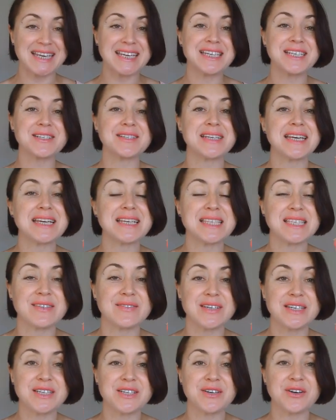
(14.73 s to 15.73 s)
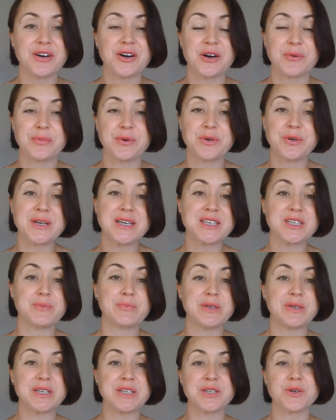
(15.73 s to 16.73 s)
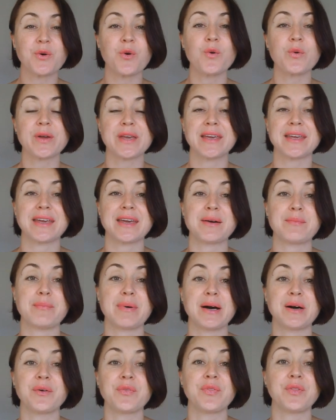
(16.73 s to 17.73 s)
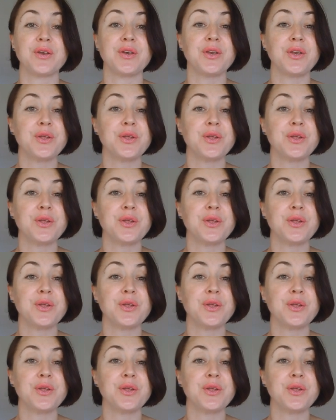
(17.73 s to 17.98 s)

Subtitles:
In today's video I'm going to be talking about the